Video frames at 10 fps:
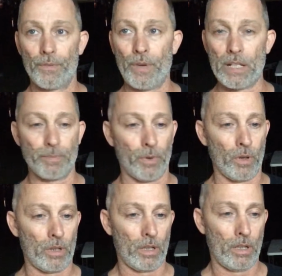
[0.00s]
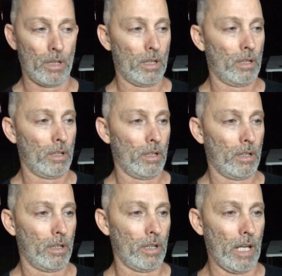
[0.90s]
Facebook
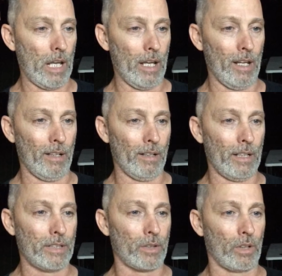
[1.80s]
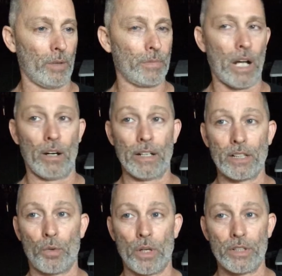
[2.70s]
and Instagram. Tyler has
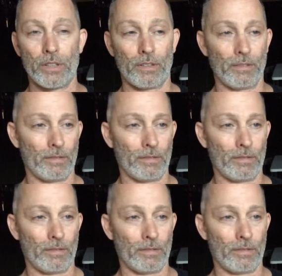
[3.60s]
a question.